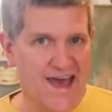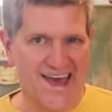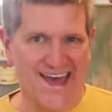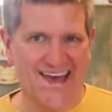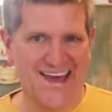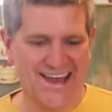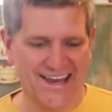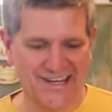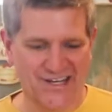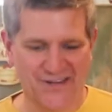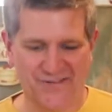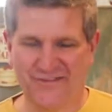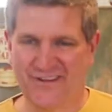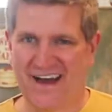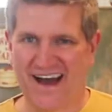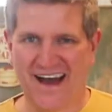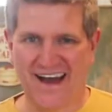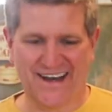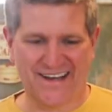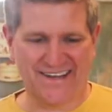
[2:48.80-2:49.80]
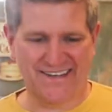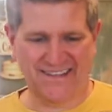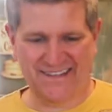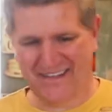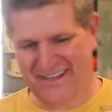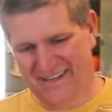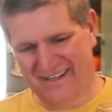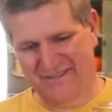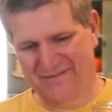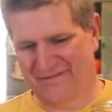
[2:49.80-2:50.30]
and you've got a,
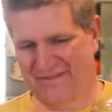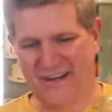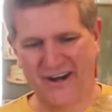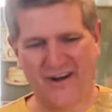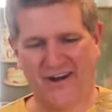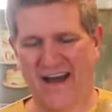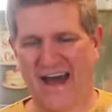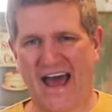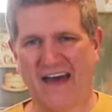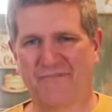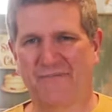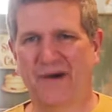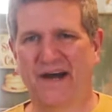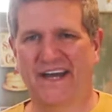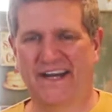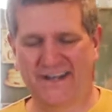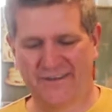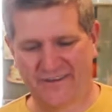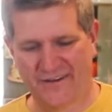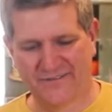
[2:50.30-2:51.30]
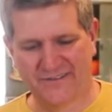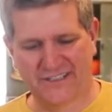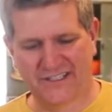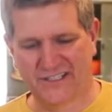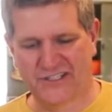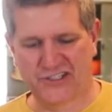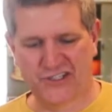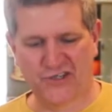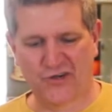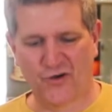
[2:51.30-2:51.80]
a you know a half pint of, of
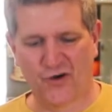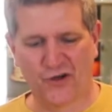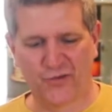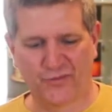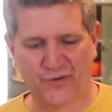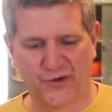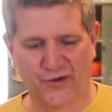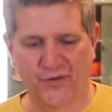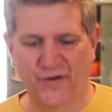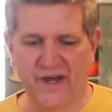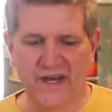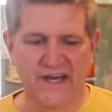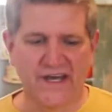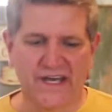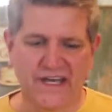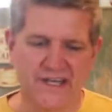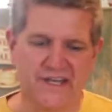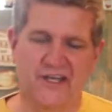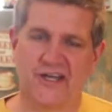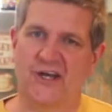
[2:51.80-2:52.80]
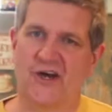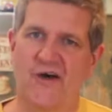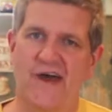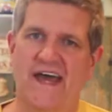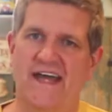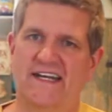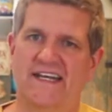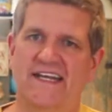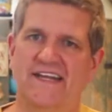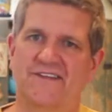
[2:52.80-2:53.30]
delicious cold brew. You can go
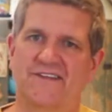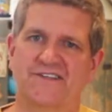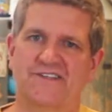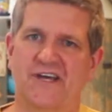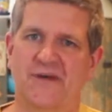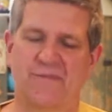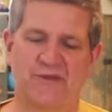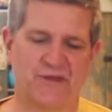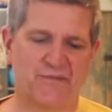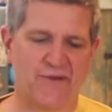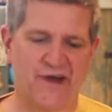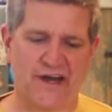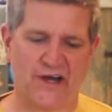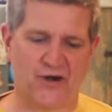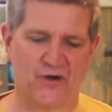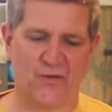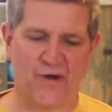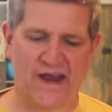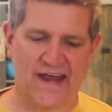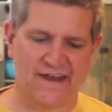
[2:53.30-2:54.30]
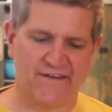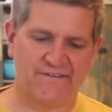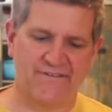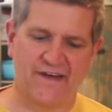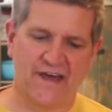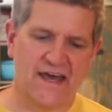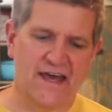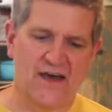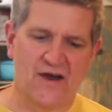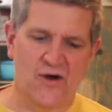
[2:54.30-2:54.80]
ahead and heat this up in the microwave,
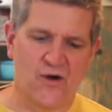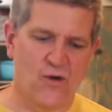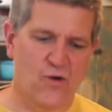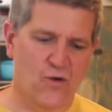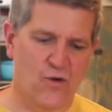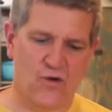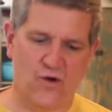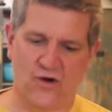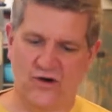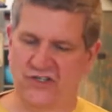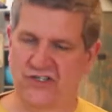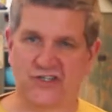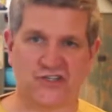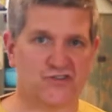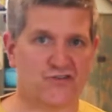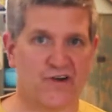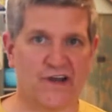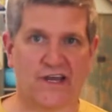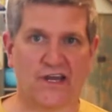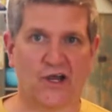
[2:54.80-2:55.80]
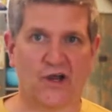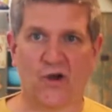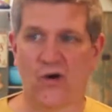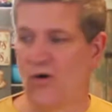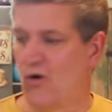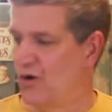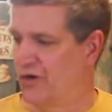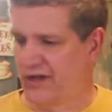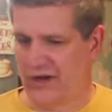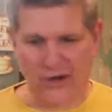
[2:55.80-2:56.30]
or just drink it
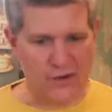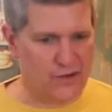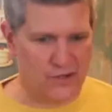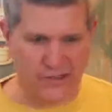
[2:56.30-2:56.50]
cold. Here,